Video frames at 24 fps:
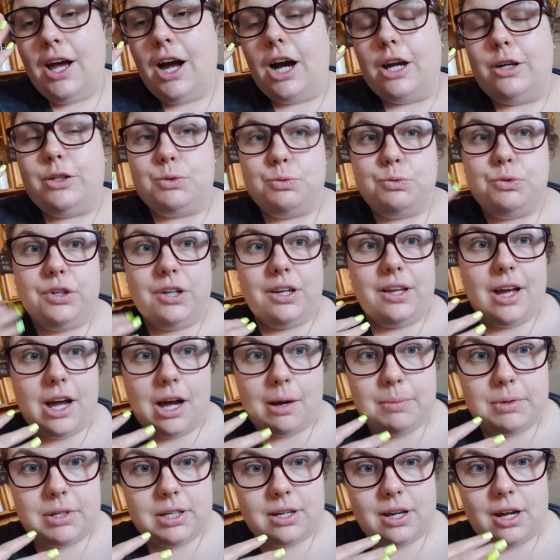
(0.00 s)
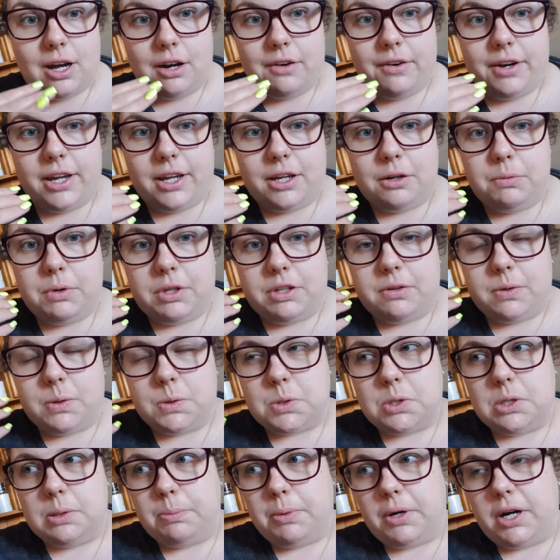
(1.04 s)
I was really umming and ahhing whether I was
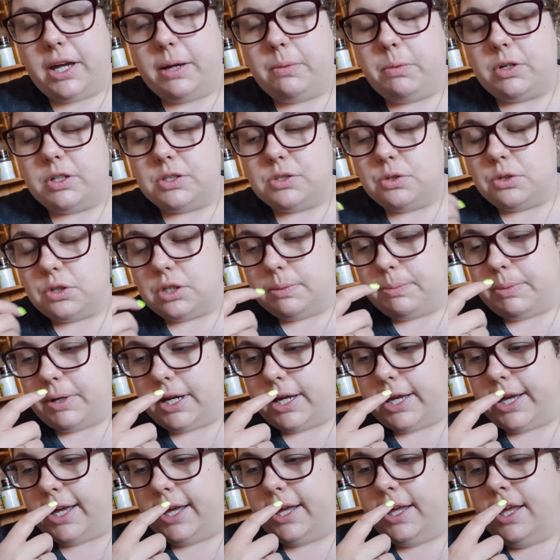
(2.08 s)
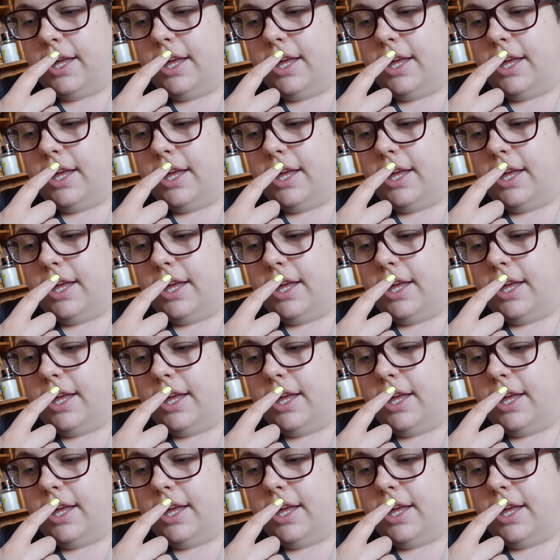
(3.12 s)
going to buy it or I was not going to buy it,